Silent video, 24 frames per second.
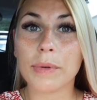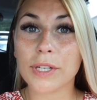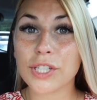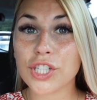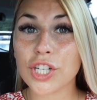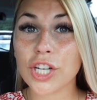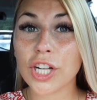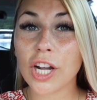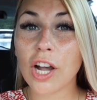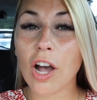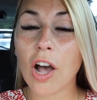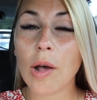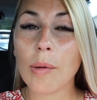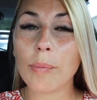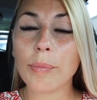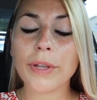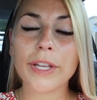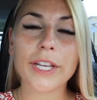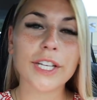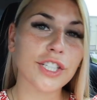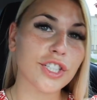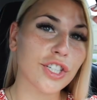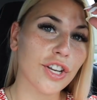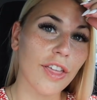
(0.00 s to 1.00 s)
Mission
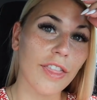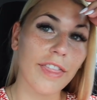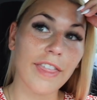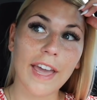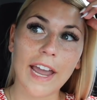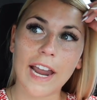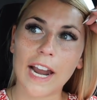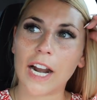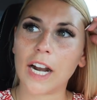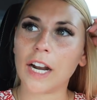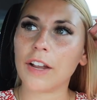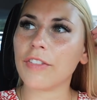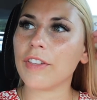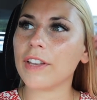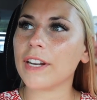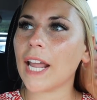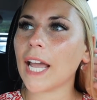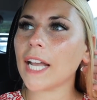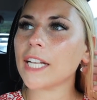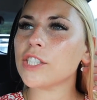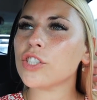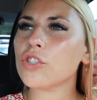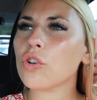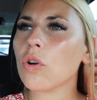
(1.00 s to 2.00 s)
accomplished there. The
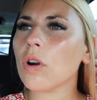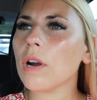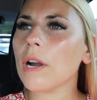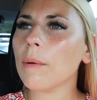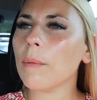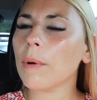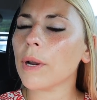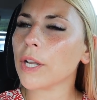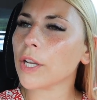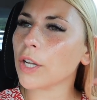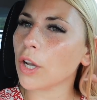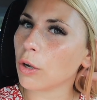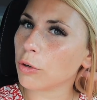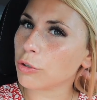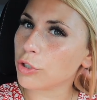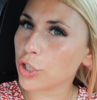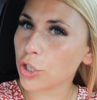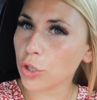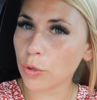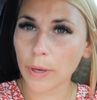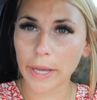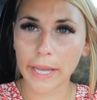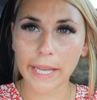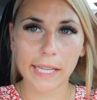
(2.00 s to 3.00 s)
next store I want to go
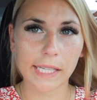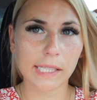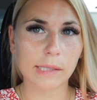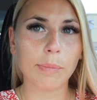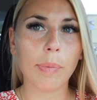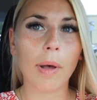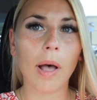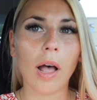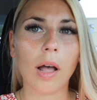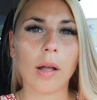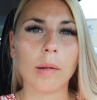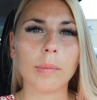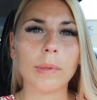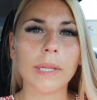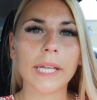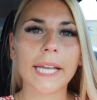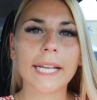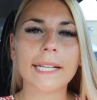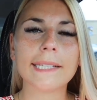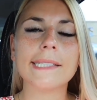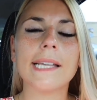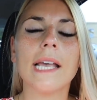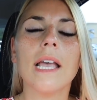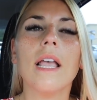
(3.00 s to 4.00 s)
to is
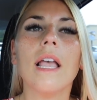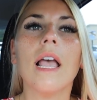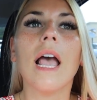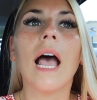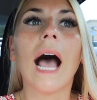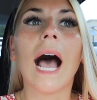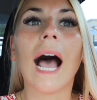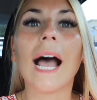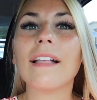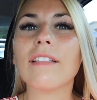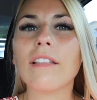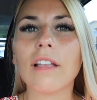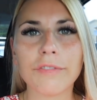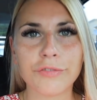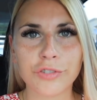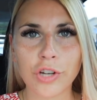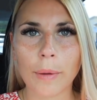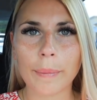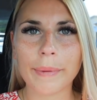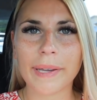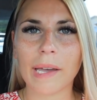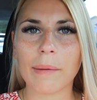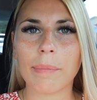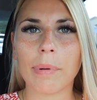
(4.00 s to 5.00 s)
Publix. I love
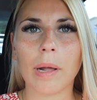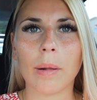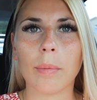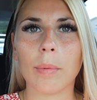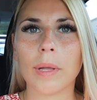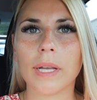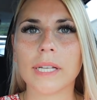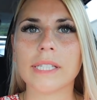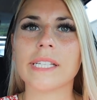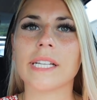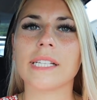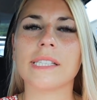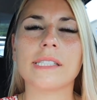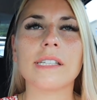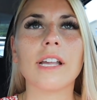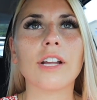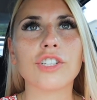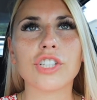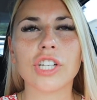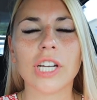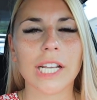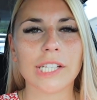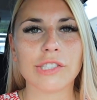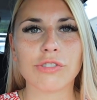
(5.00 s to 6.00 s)
shopping at Publix. It's
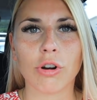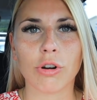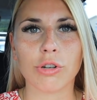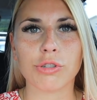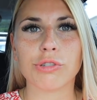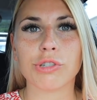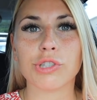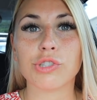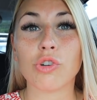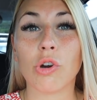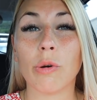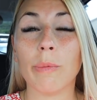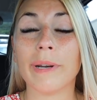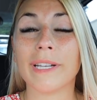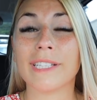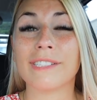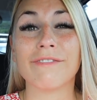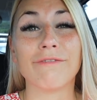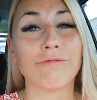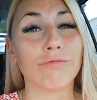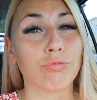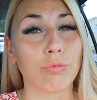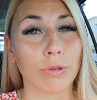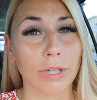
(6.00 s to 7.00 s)
such a nice grocery store, but
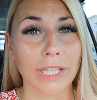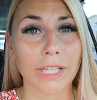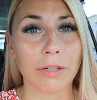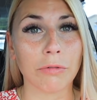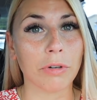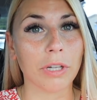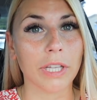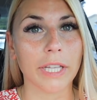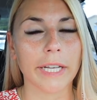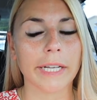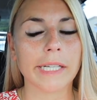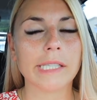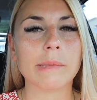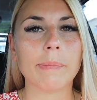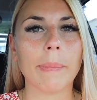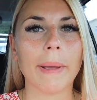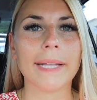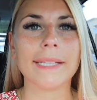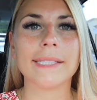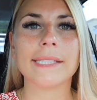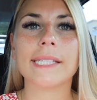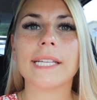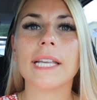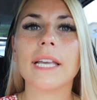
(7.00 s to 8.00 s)
it's really, really
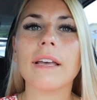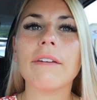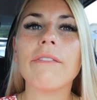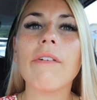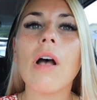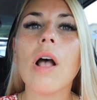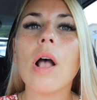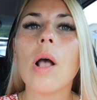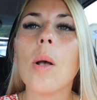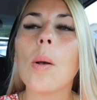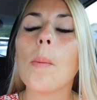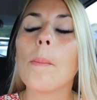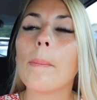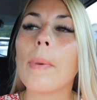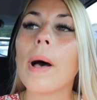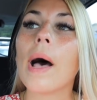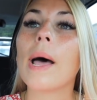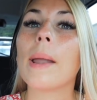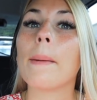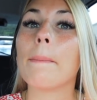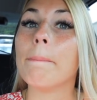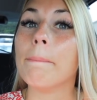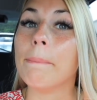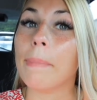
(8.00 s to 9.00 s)
expensive.
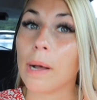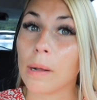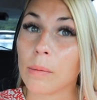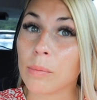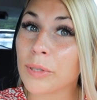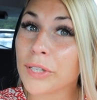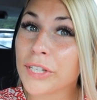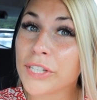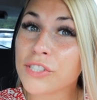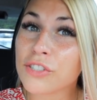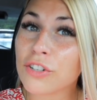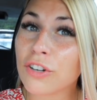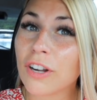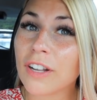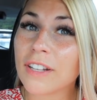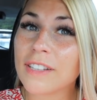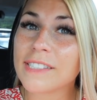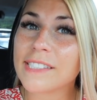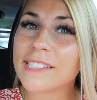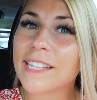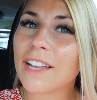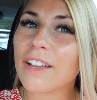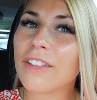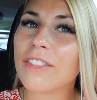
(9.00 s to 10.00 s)
But Bubly's are
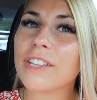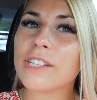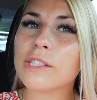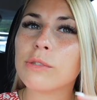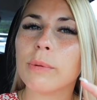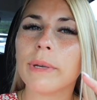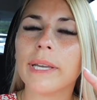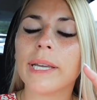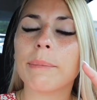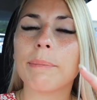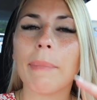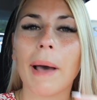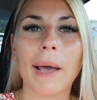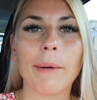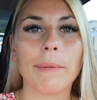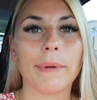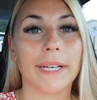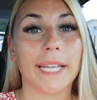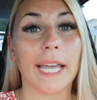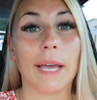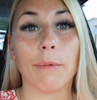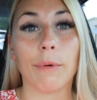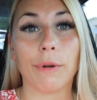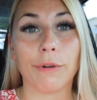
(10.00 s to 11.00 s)
on sale this week. Buy
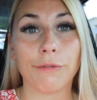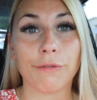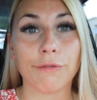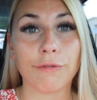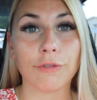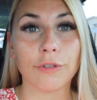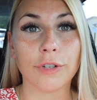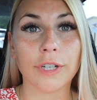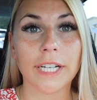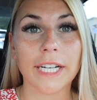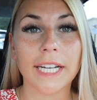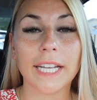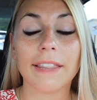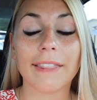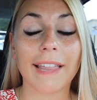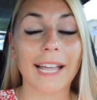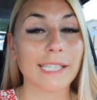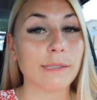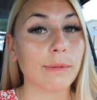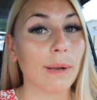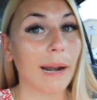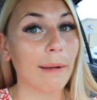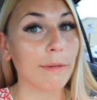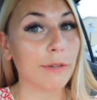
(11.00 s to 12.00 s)
one, get one free.
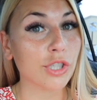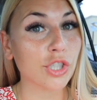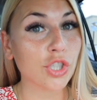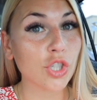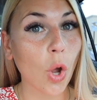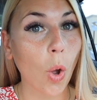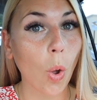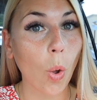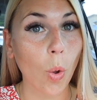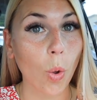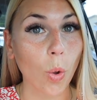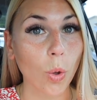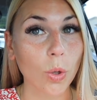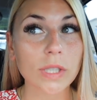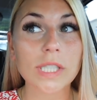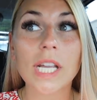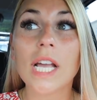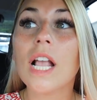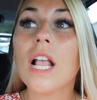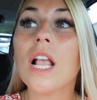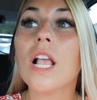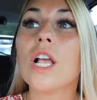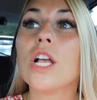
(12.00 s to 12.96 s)
That's what I was told.